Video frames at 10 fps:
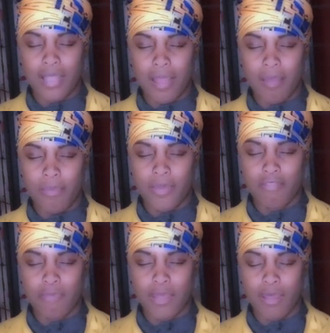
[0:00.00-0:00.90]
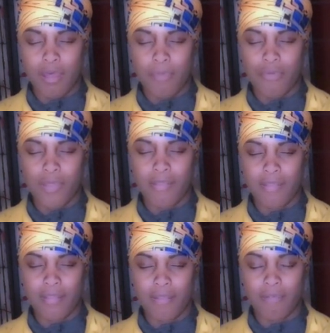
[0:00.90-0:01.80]
help us become
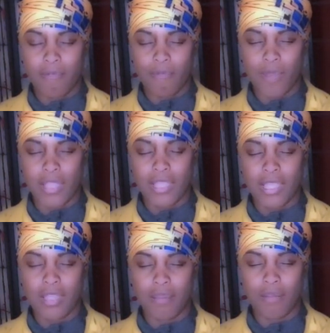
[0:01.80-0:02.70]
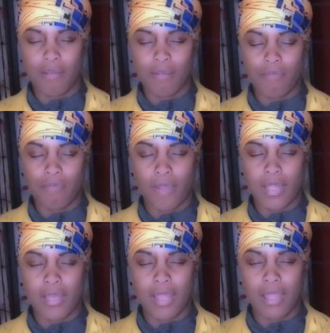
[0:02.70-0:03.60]
present right here,
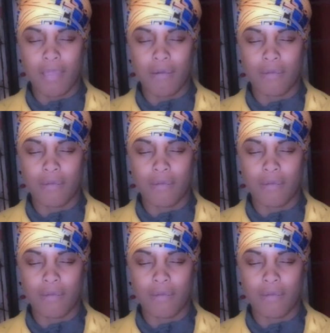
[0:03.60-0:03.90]
right now.